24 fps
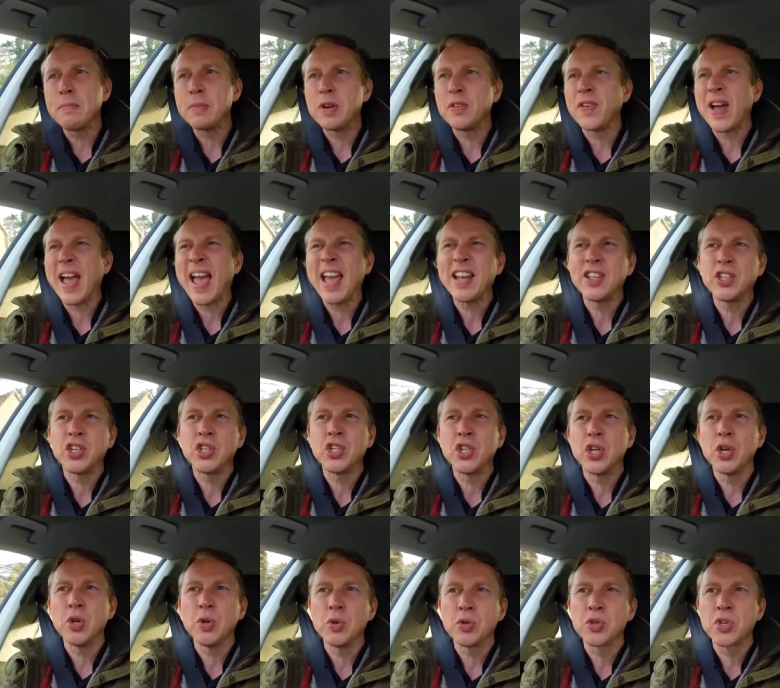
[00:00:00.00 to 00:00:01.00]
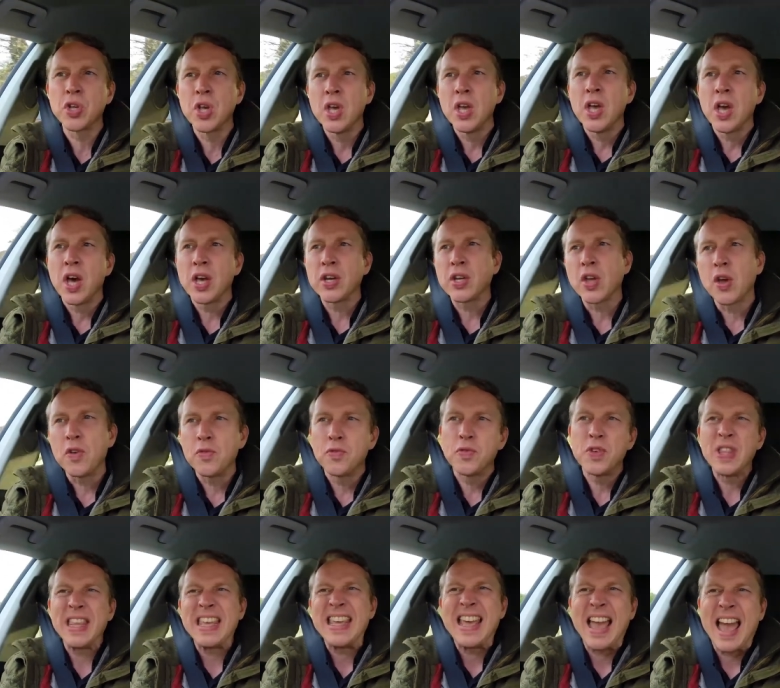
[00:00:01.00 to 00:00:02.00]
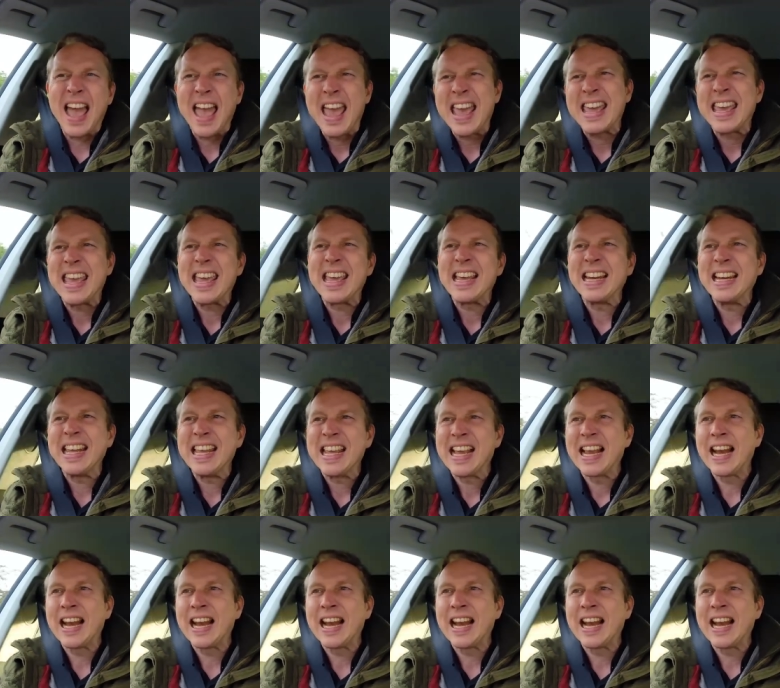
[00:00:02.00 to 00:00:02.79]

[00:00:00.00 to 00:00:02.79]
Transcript: but if I had to choose, I'd go for the achingly